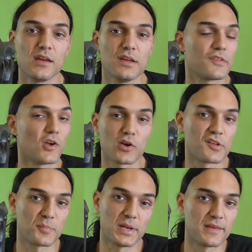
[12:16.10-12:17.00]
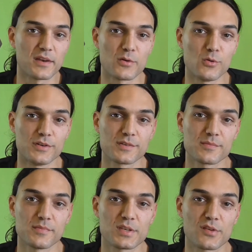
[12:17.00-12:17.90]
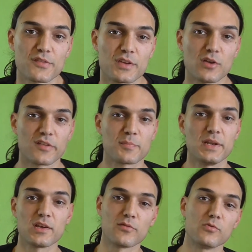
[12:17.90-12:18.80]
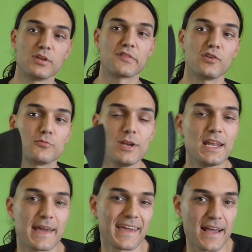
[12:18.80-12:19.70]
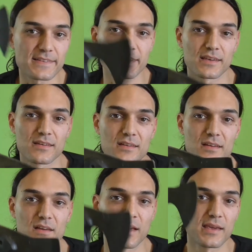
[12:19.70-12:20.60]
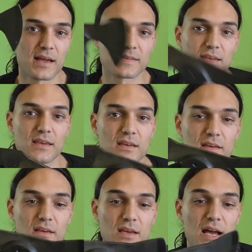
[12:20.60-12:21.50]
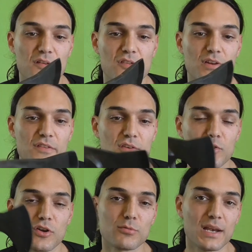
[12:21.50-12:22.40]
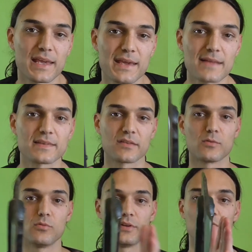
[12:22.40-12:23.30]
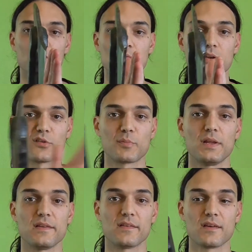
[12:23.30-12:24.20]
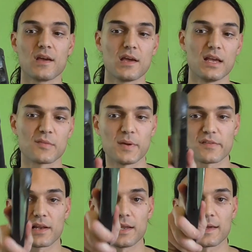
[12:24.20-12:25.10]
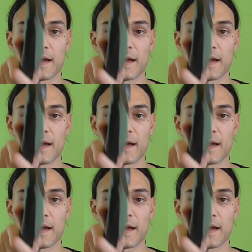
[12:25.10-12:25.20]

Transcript: is not going to split any wood, because, you know, the splitting of wood is not really a cutting action. You're not really cutting the wood in two when you split it. It's basically